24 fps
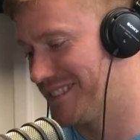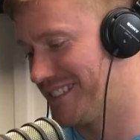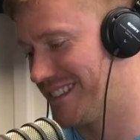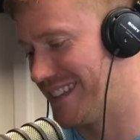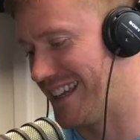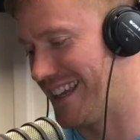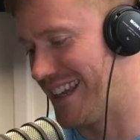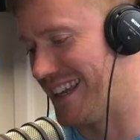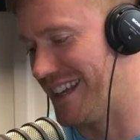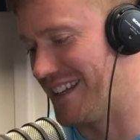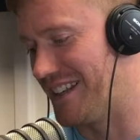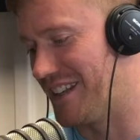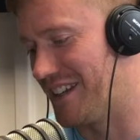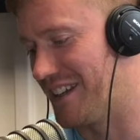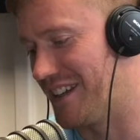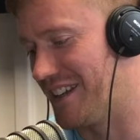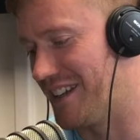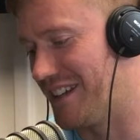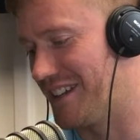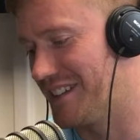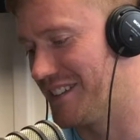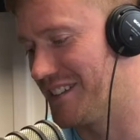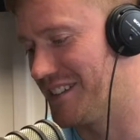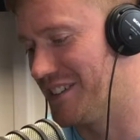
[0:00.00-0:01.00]
and
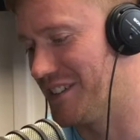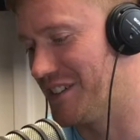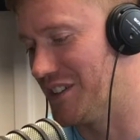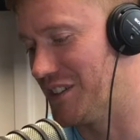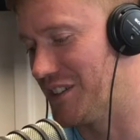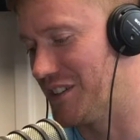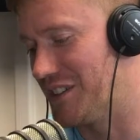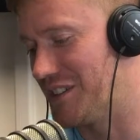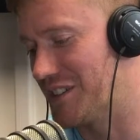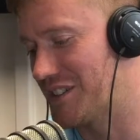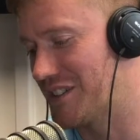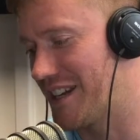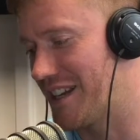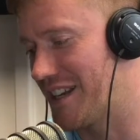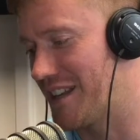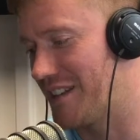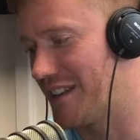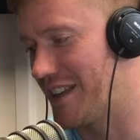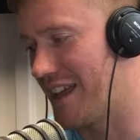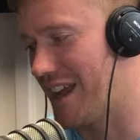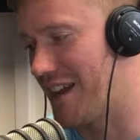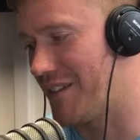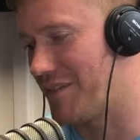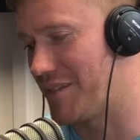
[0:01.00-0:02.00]
you just gotta
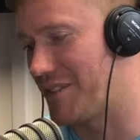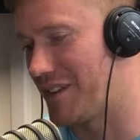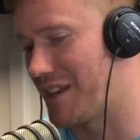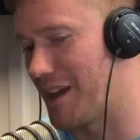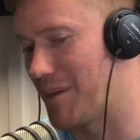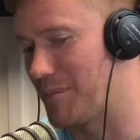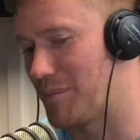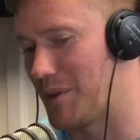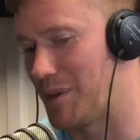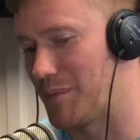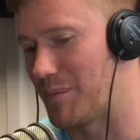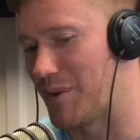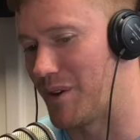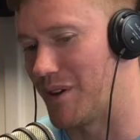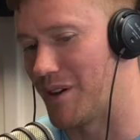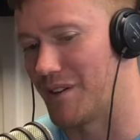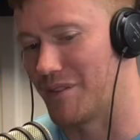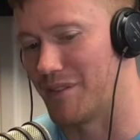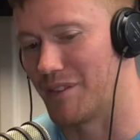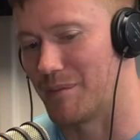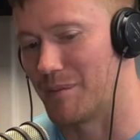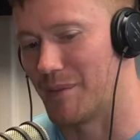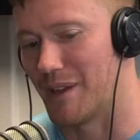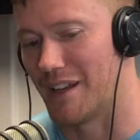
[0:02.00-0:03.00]
laugh and not be a part of
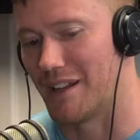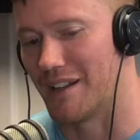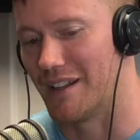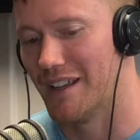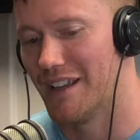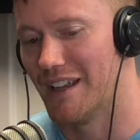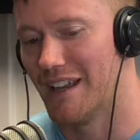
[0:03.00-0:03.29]
it, man.